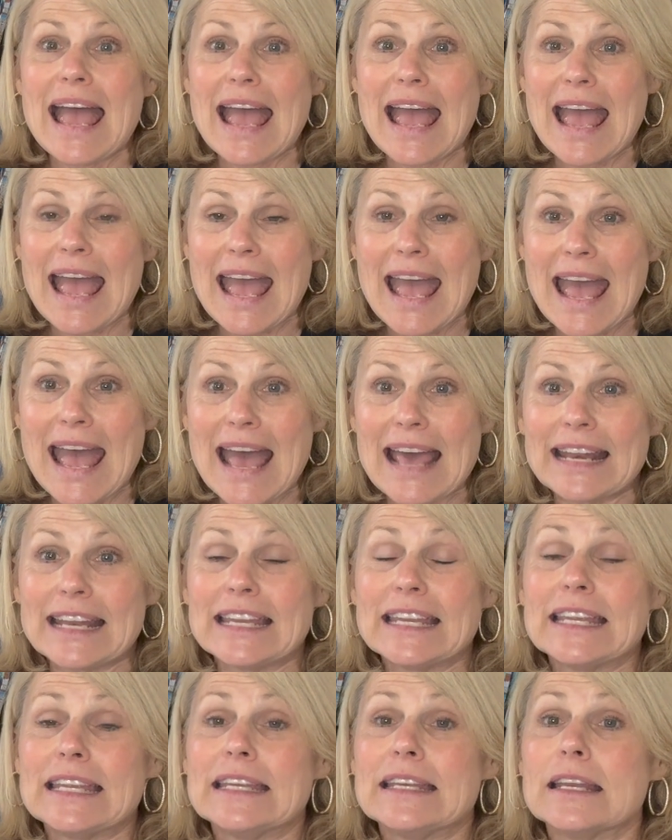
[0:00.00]

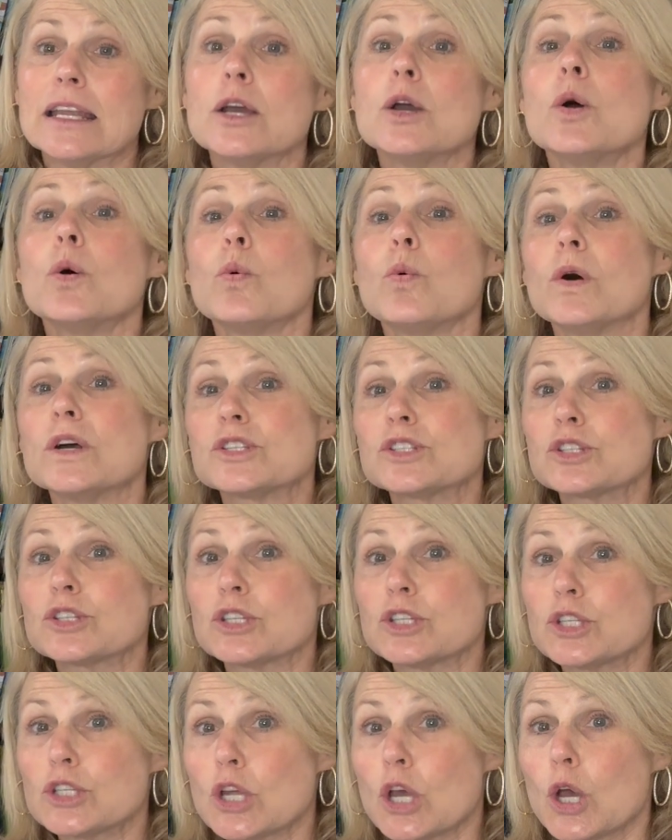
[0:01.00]
adding. What's the
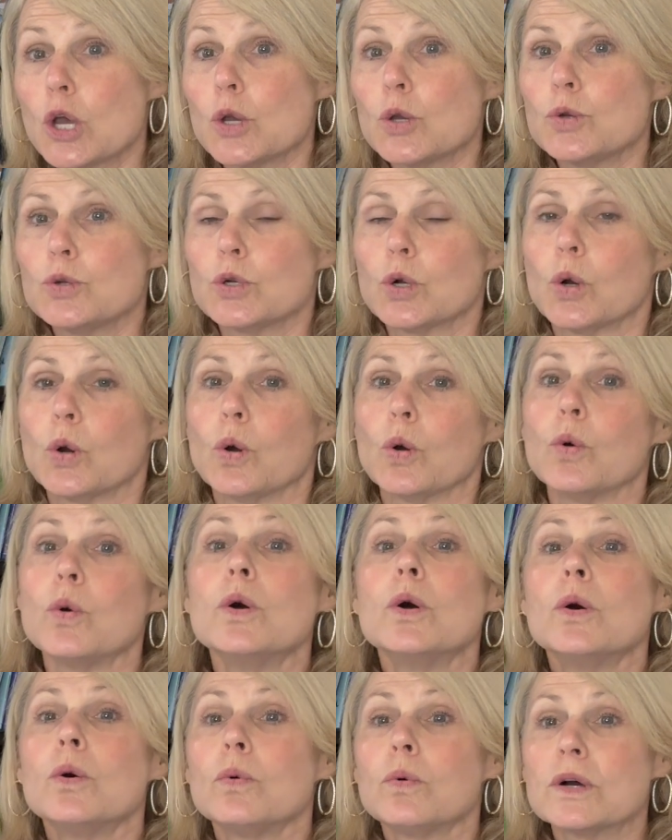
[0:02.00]
total?
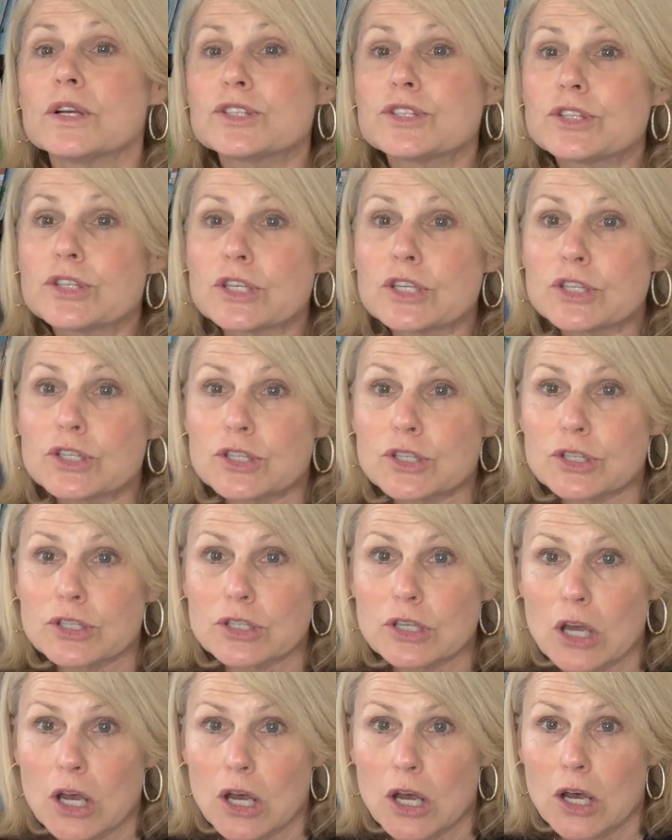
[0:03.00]
What's the
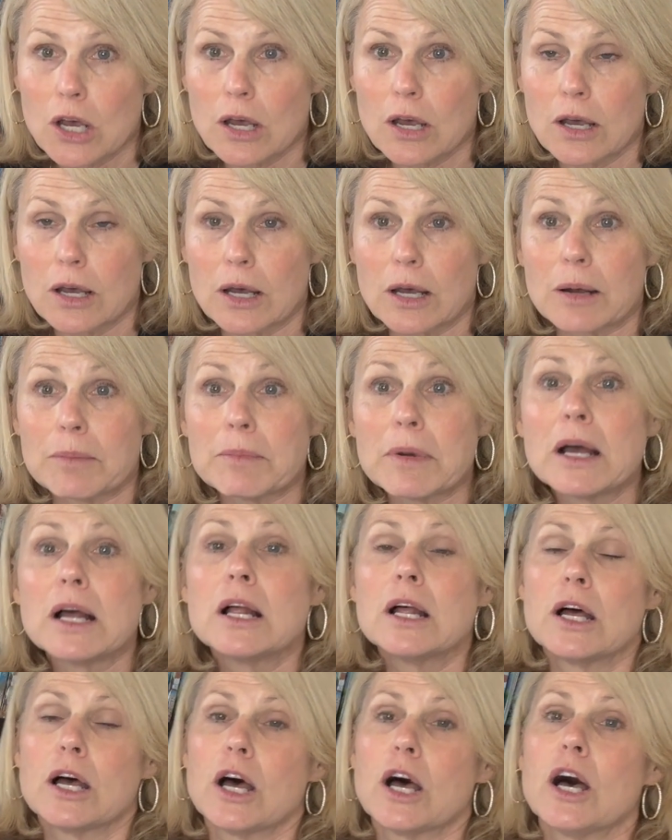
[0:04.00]
sum
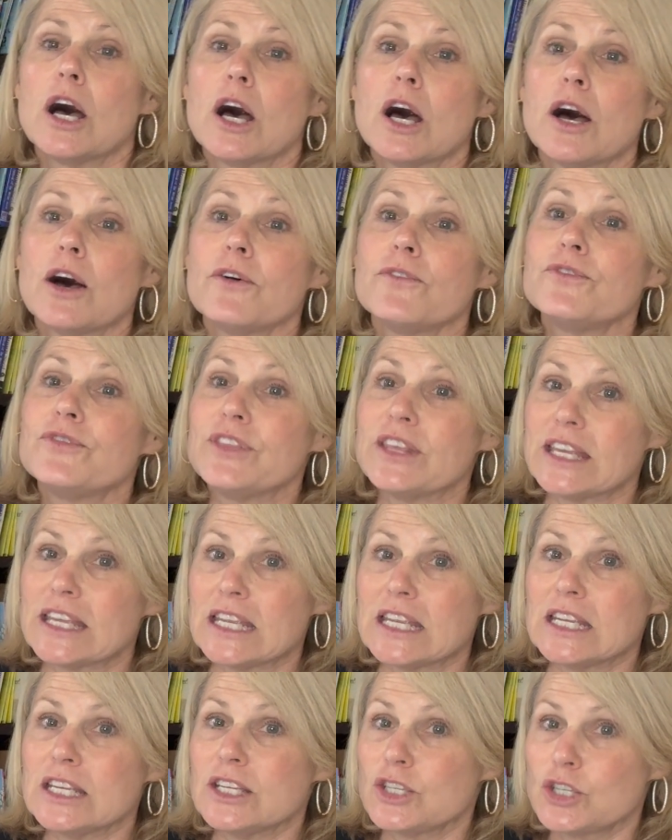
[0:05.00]
of
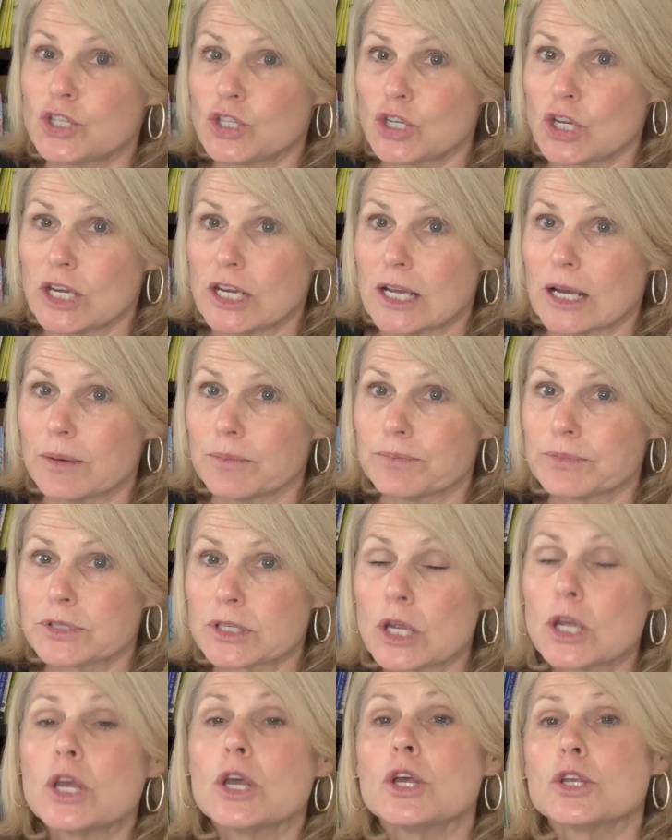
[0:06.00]
these chips?
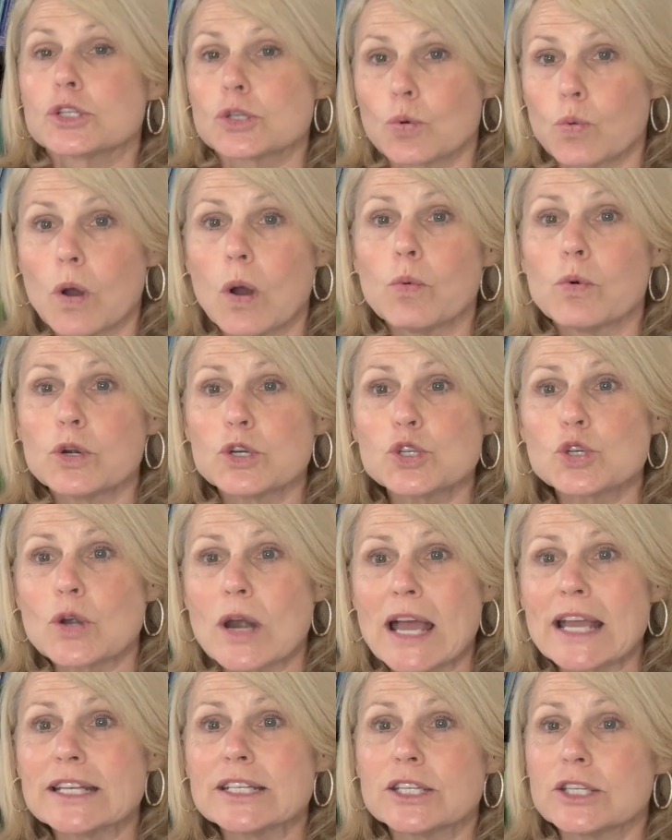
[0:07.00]
So what we're
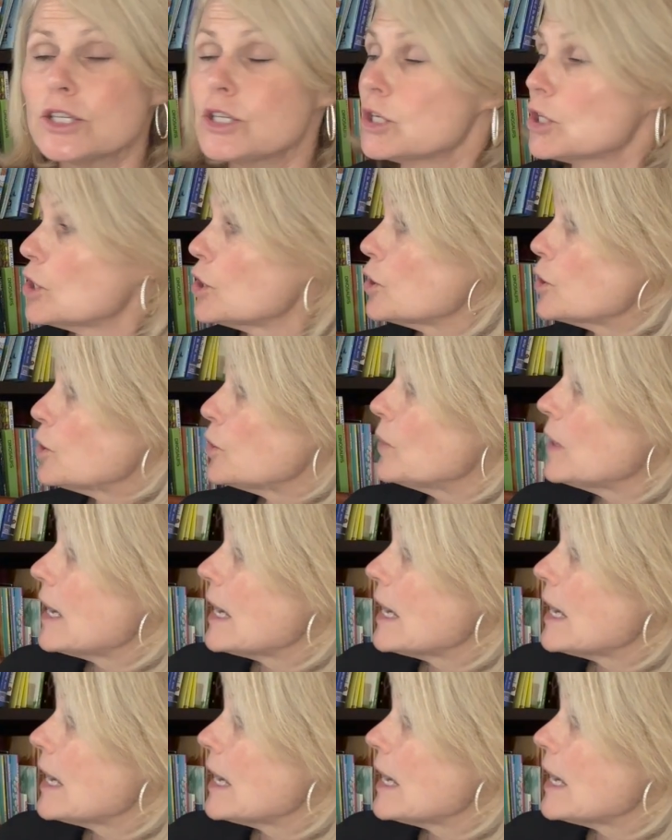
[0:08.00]
trying to do